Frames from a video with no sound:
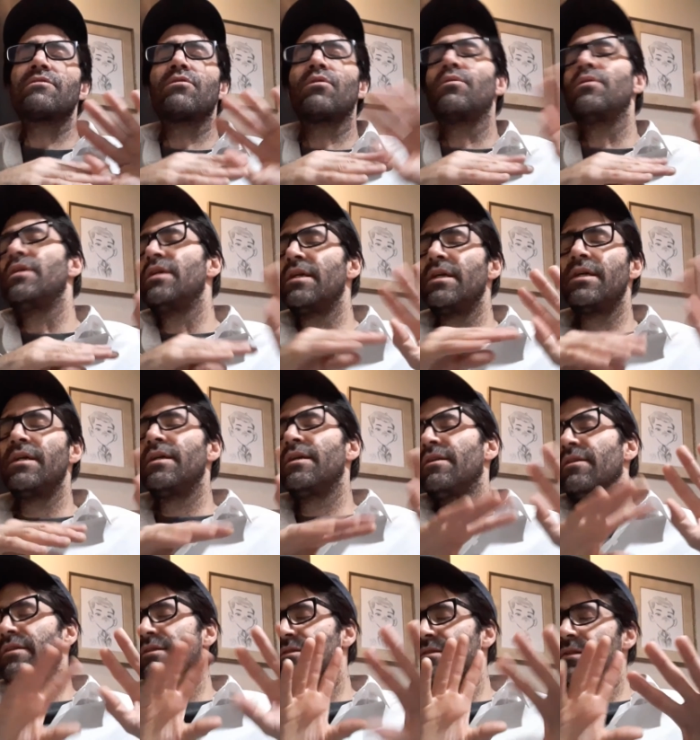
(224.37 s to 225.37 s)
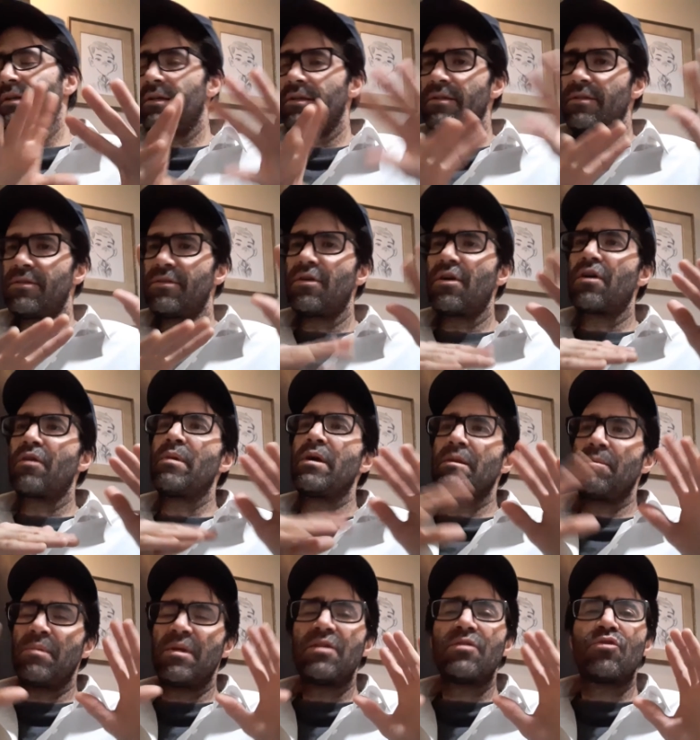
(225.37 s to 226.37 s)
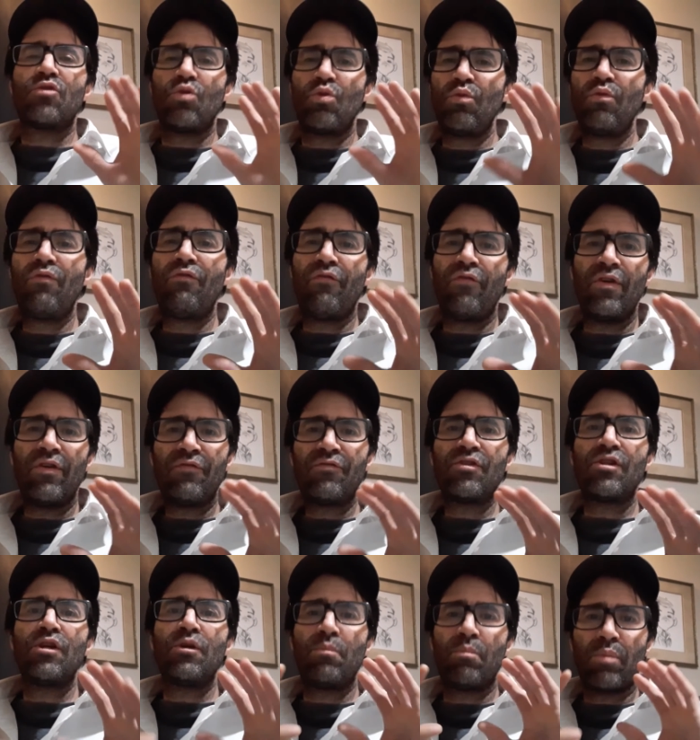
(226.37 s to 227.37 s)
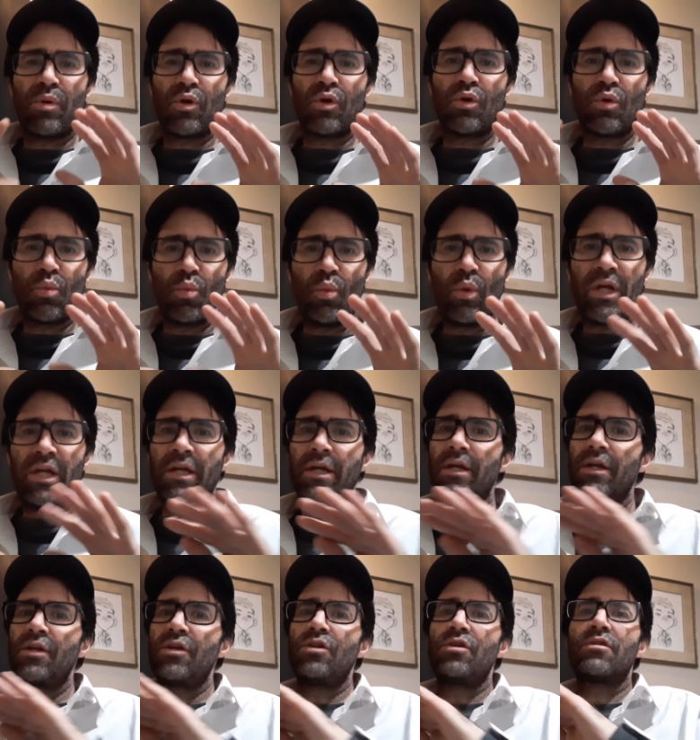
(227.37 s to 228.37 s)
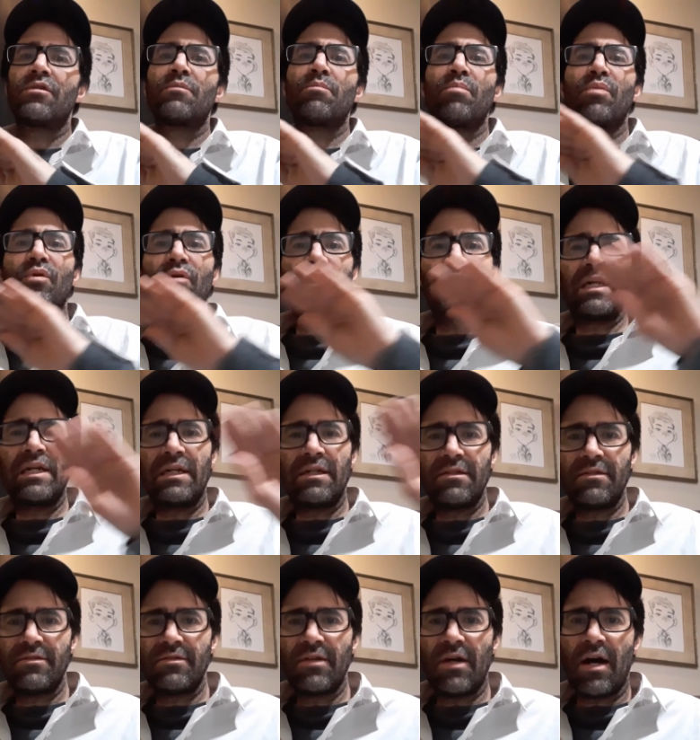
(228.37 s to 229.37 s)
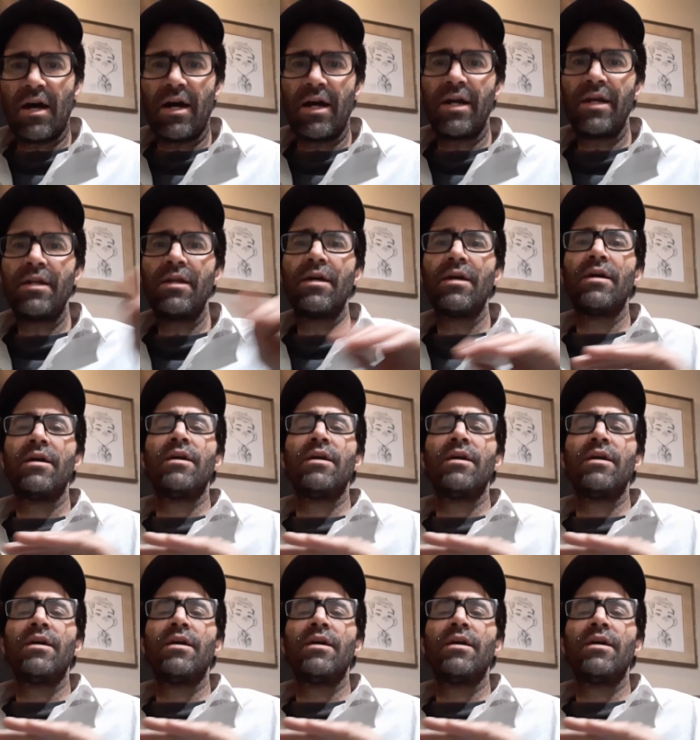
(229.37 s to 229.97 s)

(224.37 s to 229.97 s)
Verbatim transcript: So let's not talk about it, but 250 per week you're putting aside